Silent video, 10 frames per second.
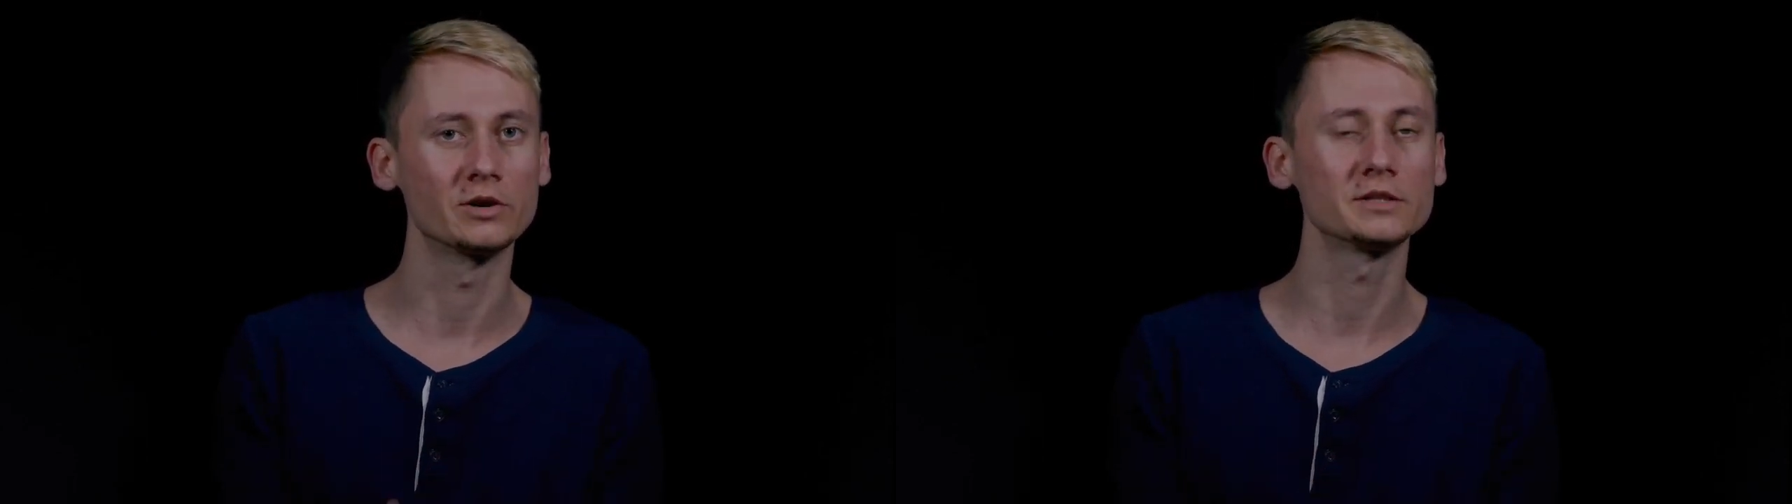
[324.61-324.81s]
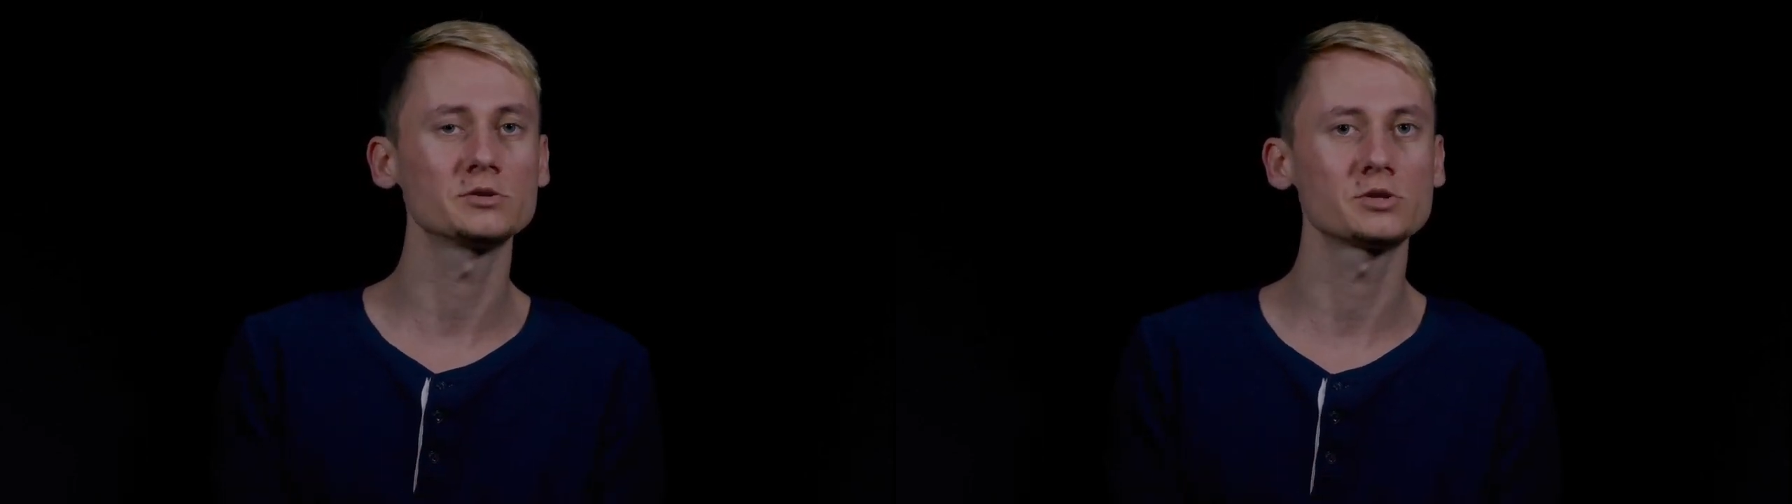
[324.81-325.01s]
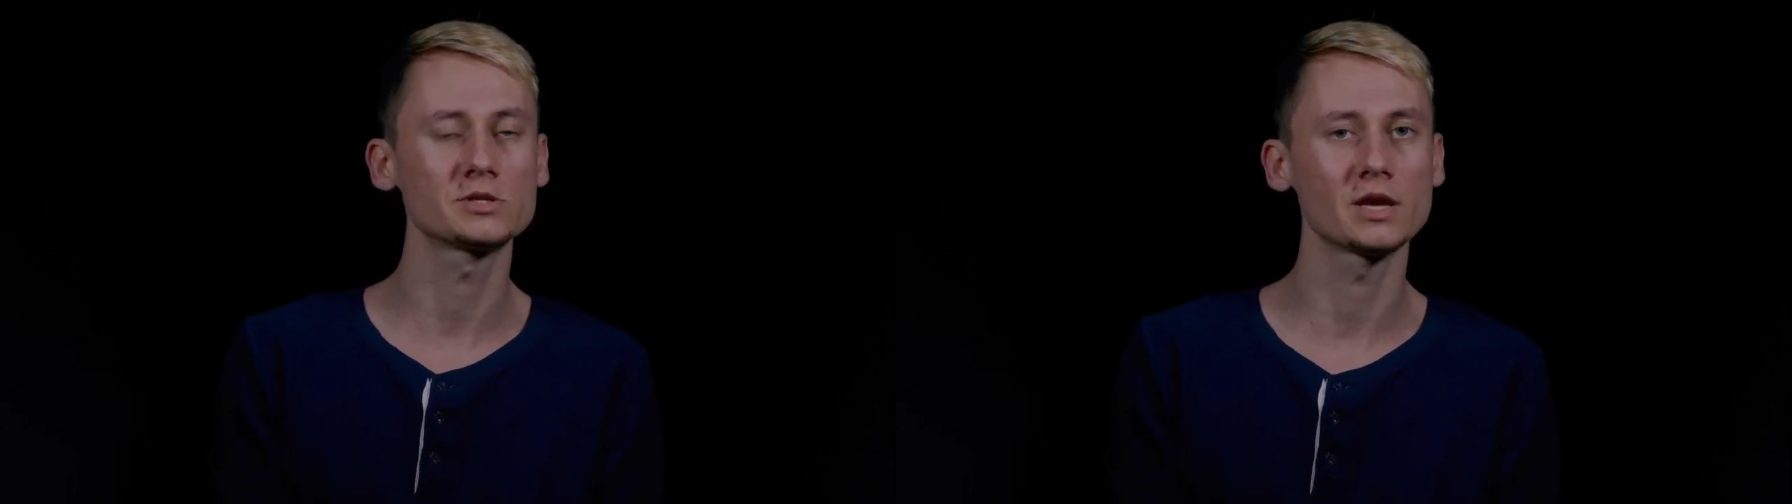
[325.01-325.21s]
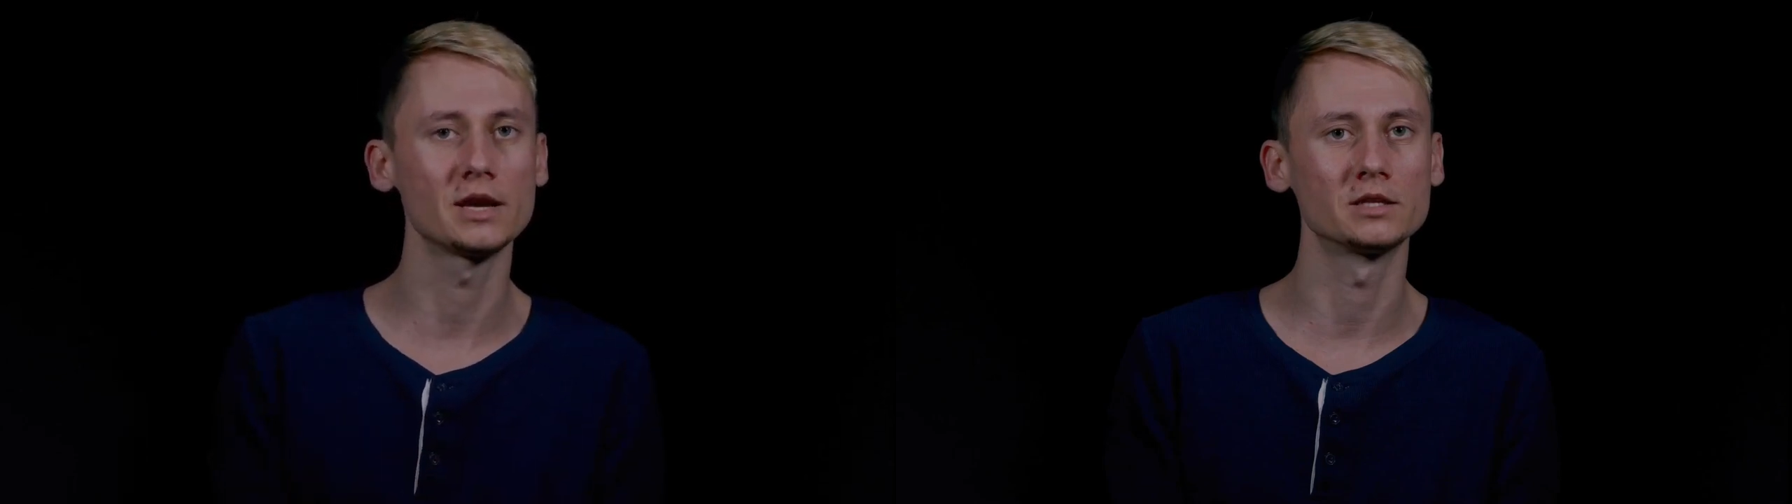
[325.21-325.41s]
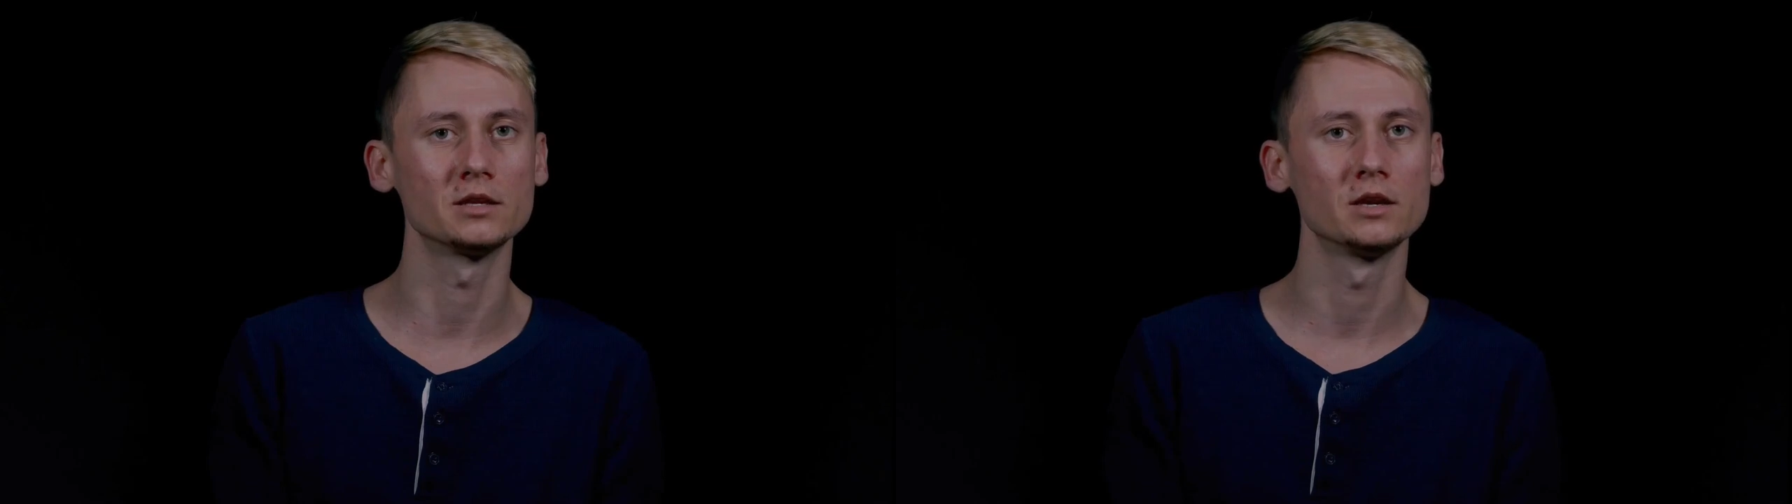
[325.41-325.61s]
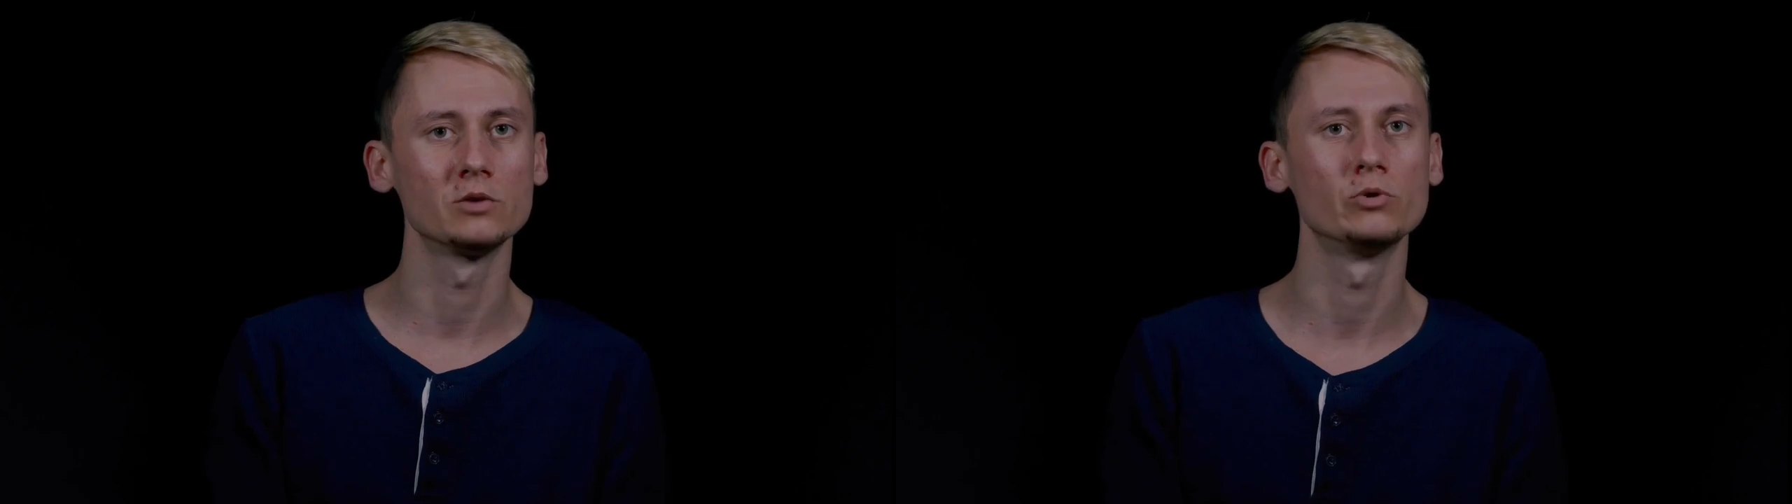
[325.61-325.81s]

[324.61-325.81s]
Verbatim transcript: create a society